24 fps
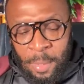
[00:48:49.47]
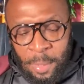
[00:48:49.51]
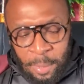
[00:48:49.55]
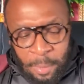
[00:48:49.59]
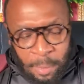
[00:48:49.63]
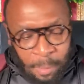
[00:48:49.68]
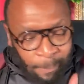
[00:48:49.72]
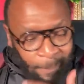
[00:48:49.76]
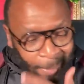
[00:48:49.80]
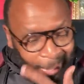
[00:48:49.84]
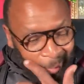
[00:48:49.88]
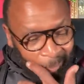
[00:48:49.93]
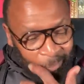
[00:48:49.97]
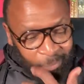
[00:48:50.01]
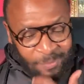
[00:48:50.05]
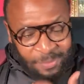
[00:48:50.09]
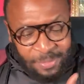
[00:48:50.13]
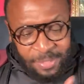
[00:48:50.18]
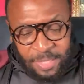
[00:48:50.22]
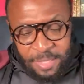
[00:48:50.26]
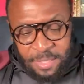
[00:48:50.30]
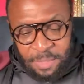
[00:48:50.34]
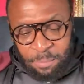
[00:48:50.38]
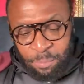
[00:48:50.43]
The Bible
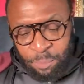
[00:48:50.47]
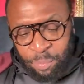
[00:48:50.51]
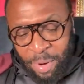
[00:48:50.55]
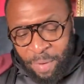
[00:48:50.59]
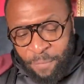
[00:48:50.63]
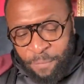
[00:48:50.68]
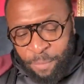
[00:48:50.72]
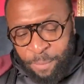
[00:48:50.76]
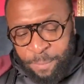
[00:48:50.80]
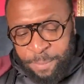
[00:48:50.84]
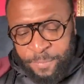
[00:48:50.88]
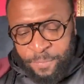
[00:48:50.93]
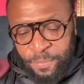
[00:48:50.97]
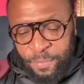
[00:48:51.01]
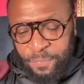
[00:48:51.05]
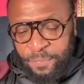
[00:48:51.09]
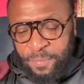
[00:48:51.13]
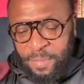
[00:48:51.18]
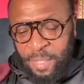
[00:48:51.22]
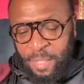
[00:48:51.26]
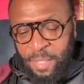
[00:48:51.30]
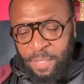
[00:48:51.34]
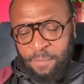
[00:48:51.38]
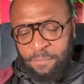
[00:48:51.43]
says in Proverbs
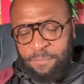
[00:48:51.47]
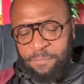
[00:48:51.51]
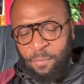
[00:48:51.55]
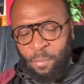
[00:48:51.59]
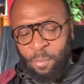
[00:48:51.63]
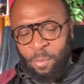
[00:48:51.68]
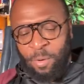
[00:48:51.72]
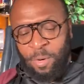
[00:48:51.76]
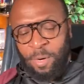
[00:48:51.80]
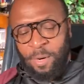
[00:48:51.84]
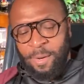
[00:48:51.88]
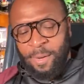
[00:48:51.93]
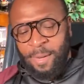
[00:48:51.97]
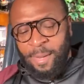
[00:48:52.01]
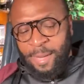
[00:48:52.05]
15 and 4